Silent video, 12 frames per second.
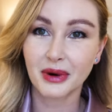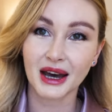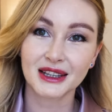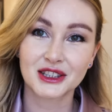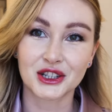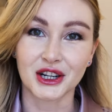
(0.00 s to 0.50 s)

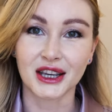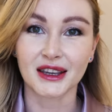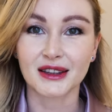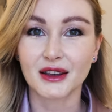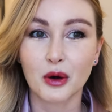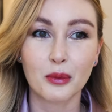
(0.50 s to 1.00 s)
by
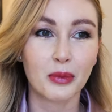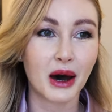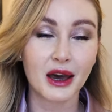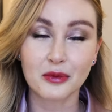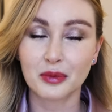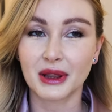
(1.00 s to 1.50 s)
train,
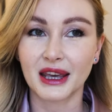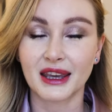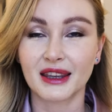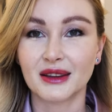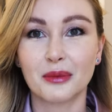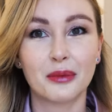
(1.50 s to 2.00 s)
by
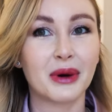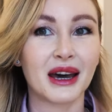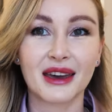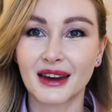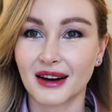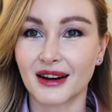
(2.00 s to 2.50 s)
plane,
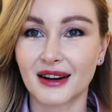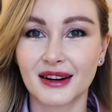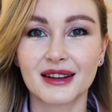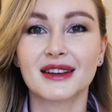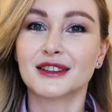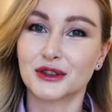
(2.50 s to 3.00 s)
by
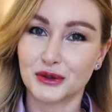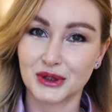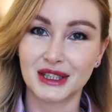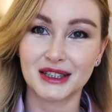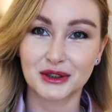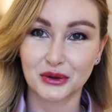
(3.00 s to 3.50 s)
car,
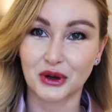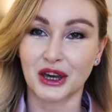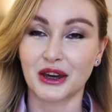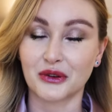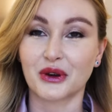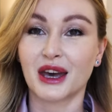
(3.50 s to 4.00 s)
you need to
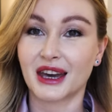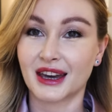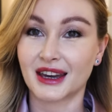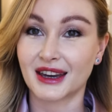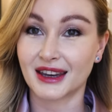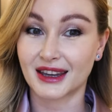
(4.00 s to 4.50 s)
have
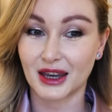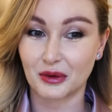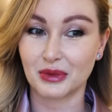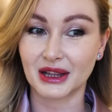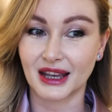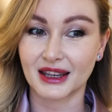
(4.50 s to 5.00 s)
a
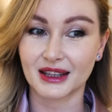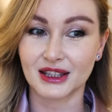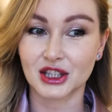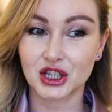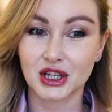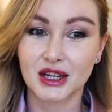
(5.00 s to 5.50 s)
cabin
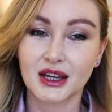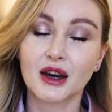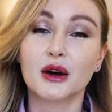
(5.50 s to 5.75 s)
luggage.